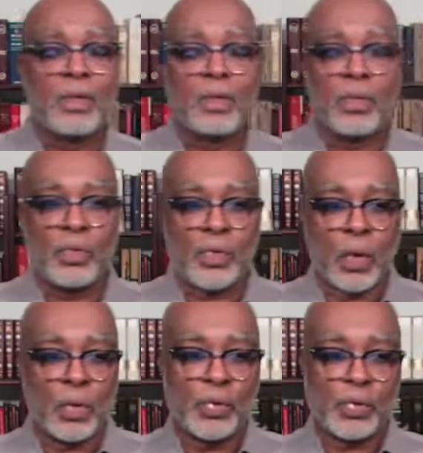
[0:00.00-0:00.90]

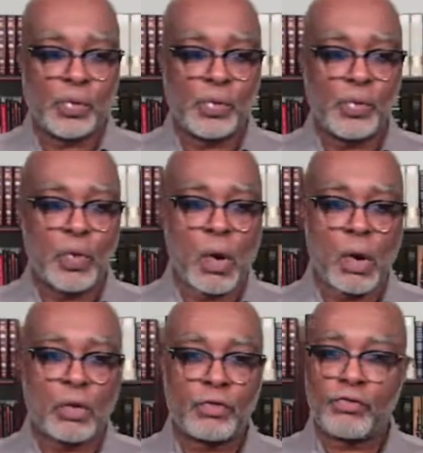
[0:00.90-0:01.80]
those who
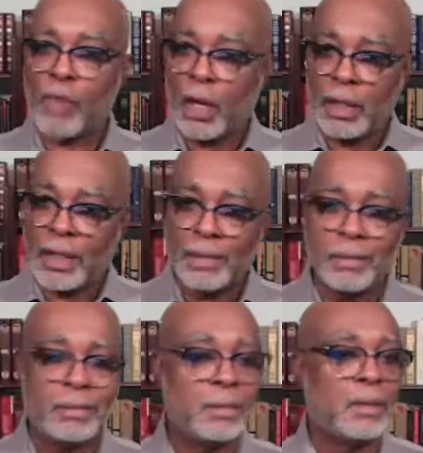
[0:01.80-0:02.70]
are struggling,
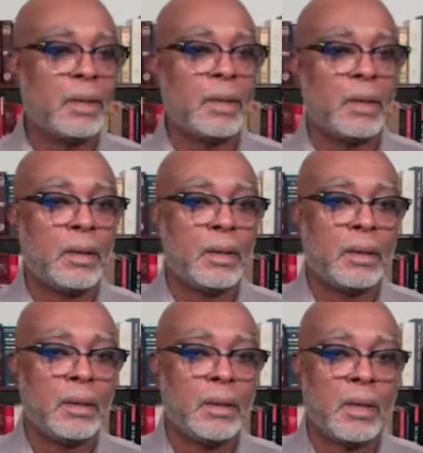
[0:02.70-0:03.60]

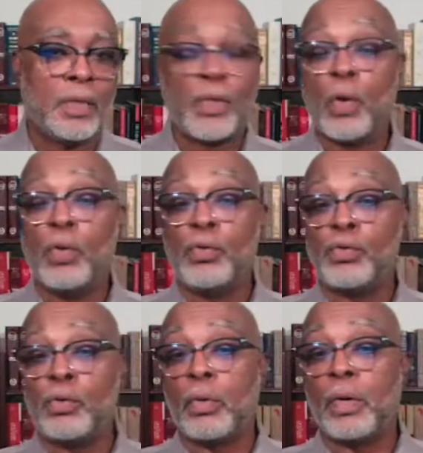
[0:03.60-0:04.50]

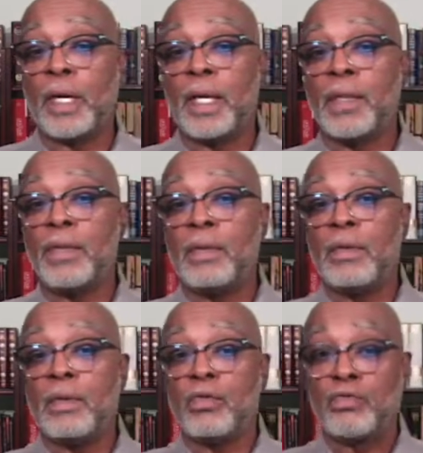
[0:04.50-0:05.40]
those who are in
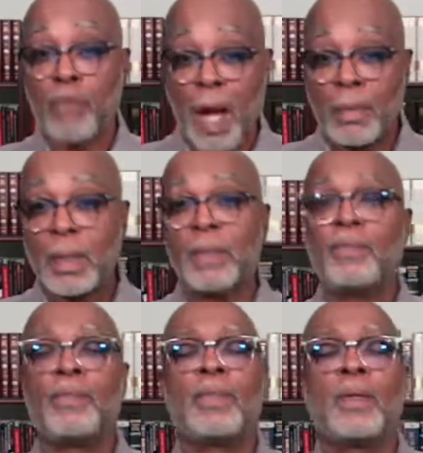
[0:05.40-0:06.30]
trauma
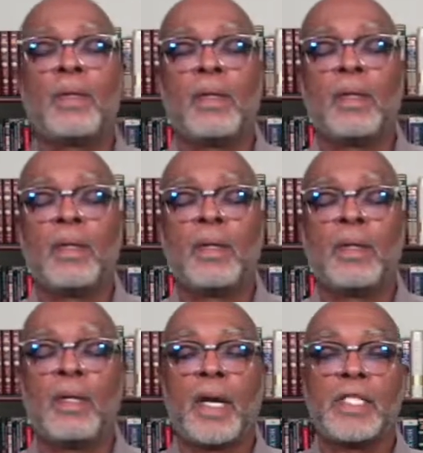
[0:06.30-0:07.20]

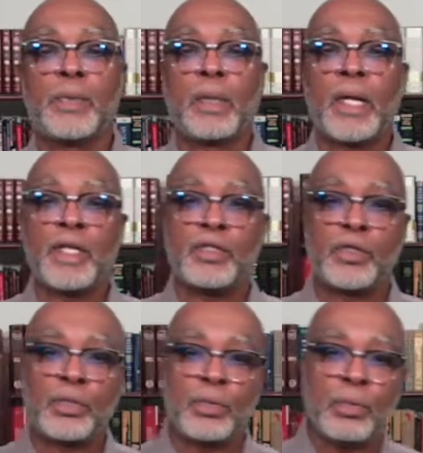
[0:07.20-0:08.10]
as it relates
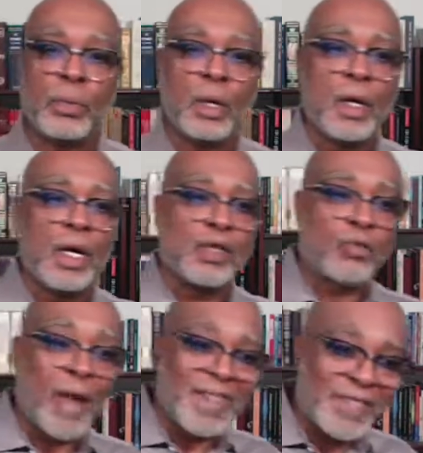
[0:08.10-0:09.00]
to
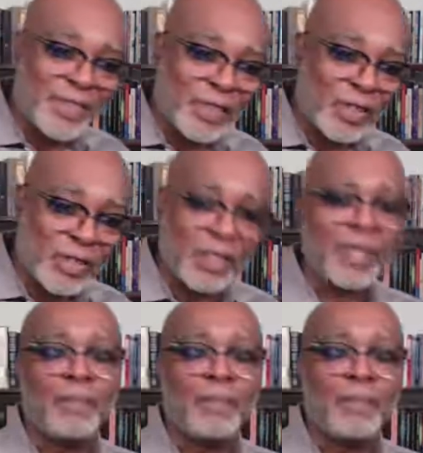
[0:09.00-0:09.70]
transitioning.